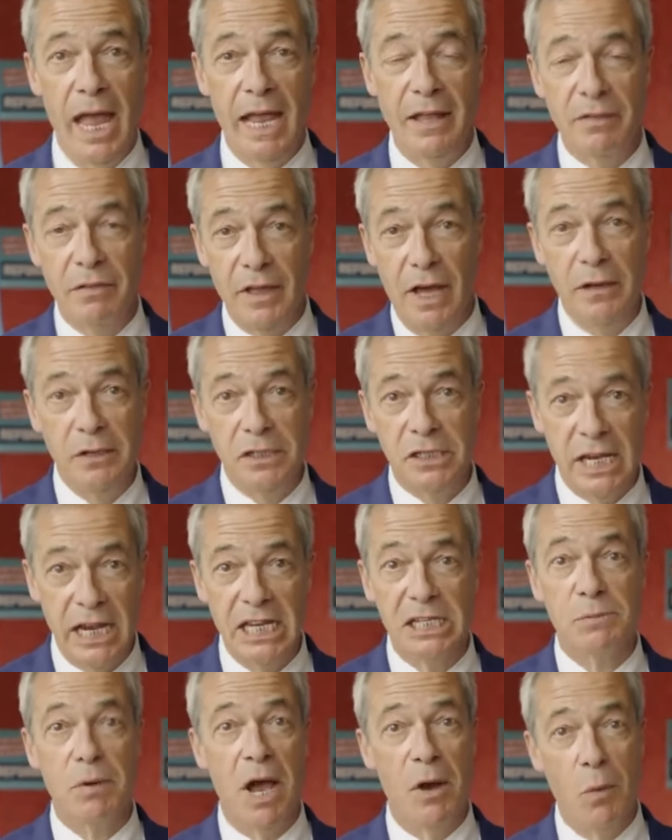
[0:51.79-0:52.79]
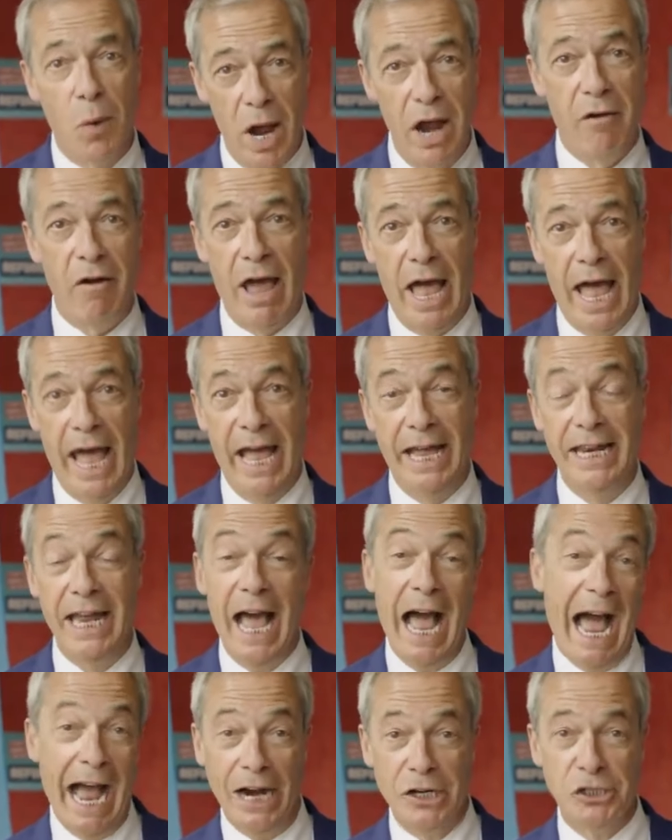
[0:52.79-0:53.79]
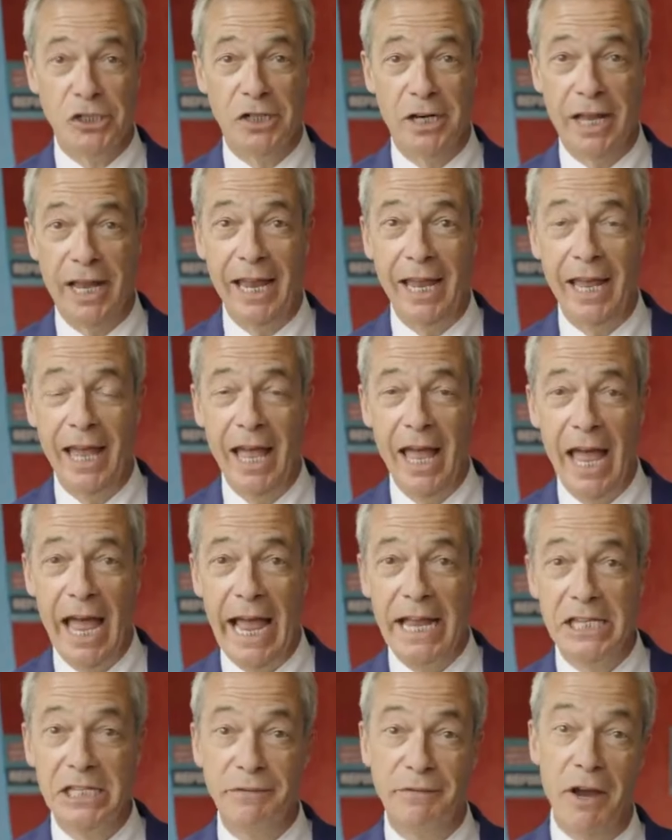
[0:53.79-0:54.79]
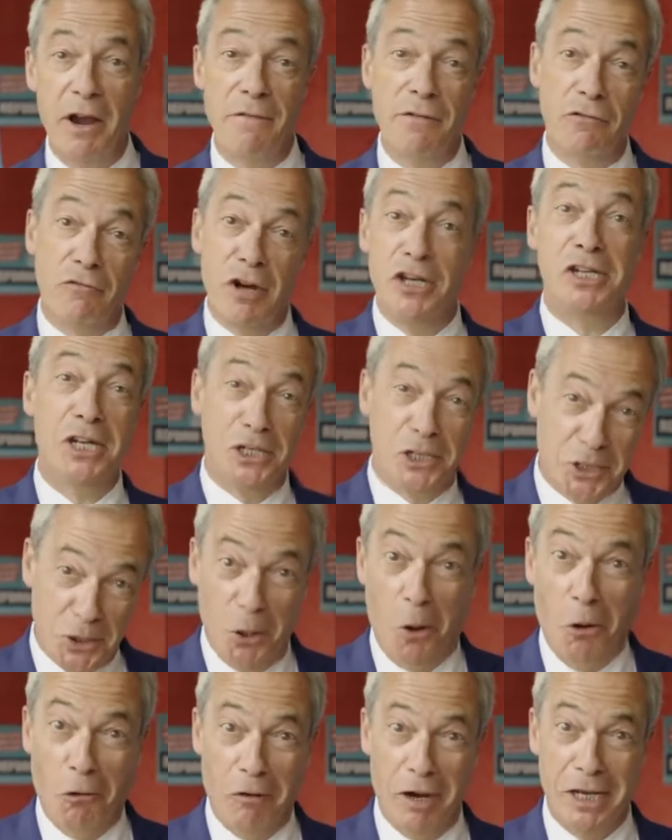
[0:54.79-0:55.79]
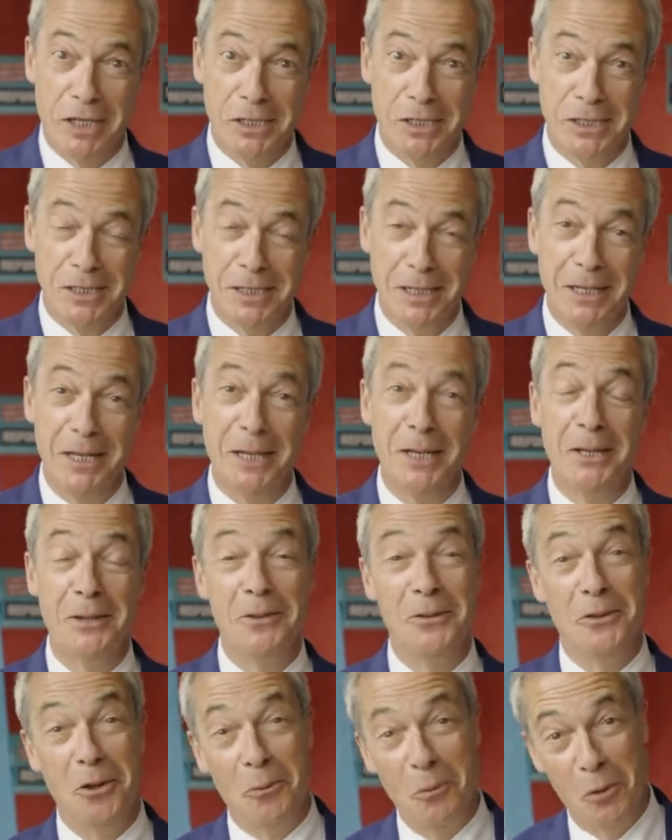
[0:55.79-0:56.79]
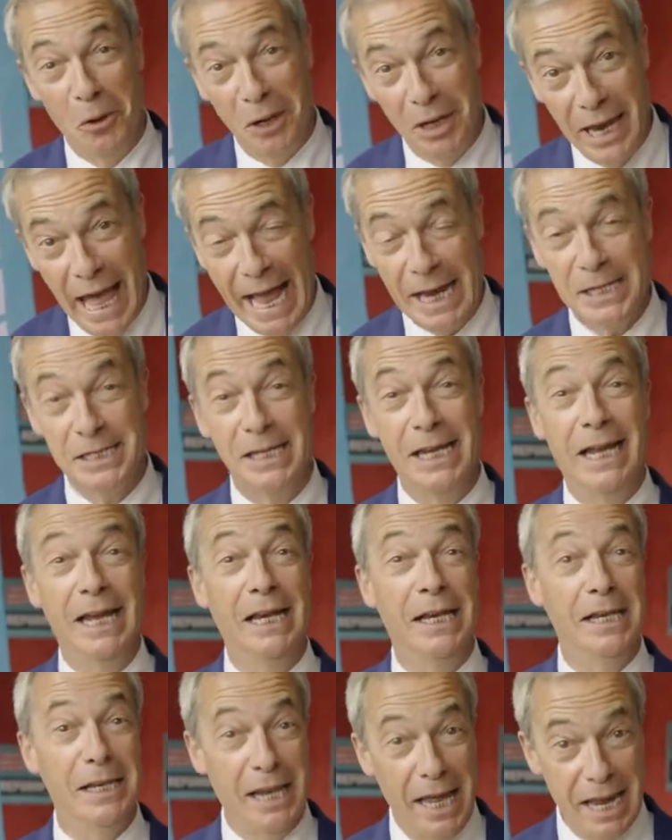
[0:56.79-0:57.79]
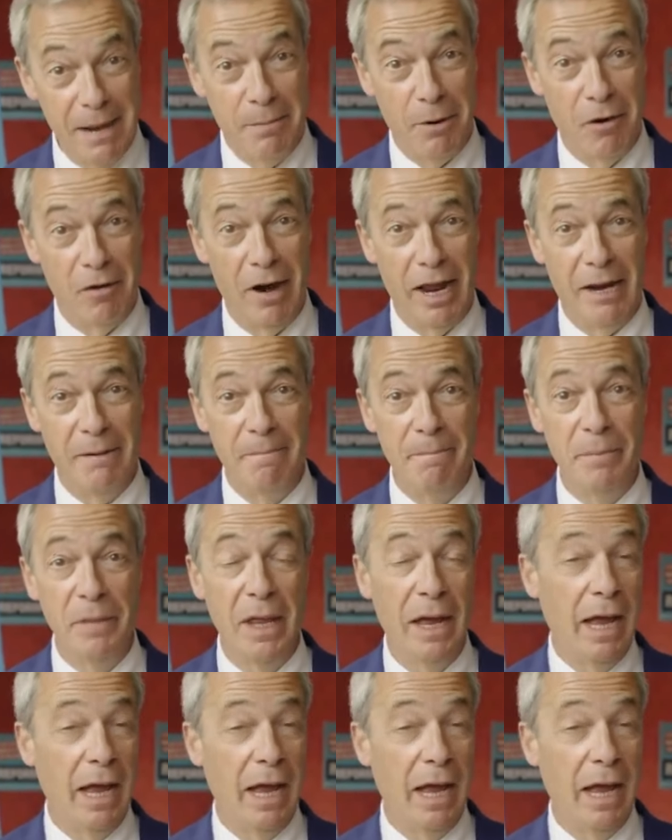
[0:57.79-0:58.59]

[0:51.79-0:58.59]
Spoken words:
In those seats where we're ahead, actually, it's a vote for Rishi's Tories that will let Labour in.